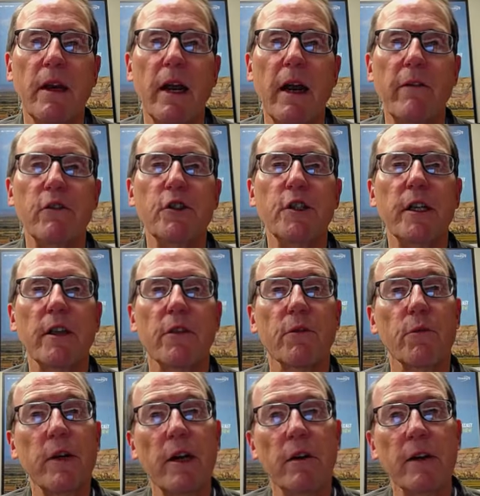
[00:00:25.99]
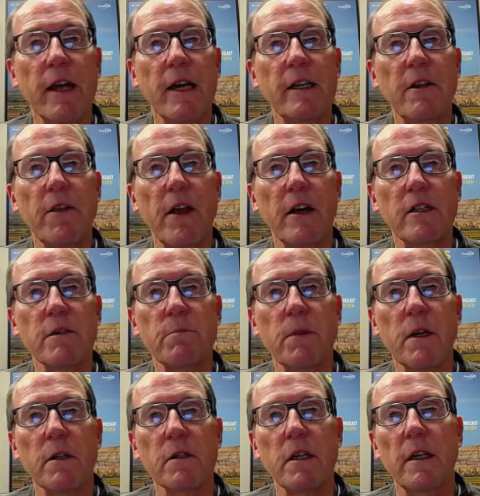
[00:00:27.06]
averaging 390,000
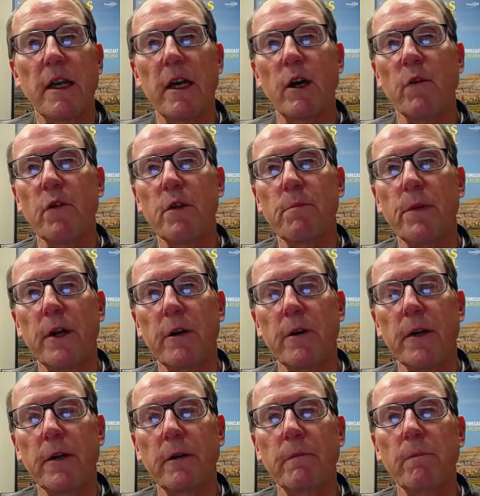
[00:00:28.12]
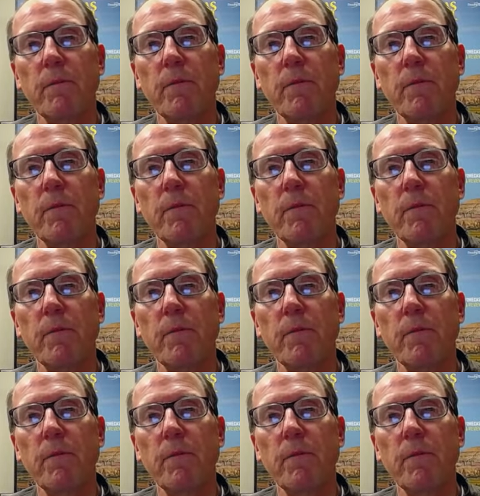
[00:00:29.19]
barrels a day over the period.